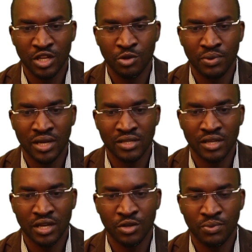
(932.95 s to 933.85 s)

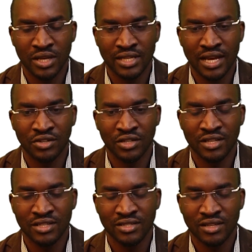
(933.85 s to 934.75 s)
you plus 100,
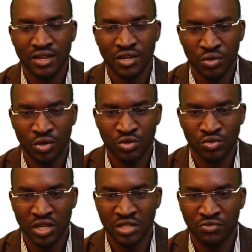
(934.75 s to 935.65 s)
is you're going
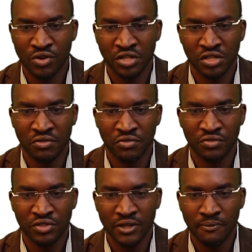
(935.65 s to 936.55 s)
to get
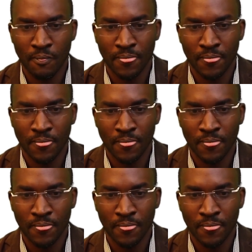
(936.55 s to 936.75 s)
450.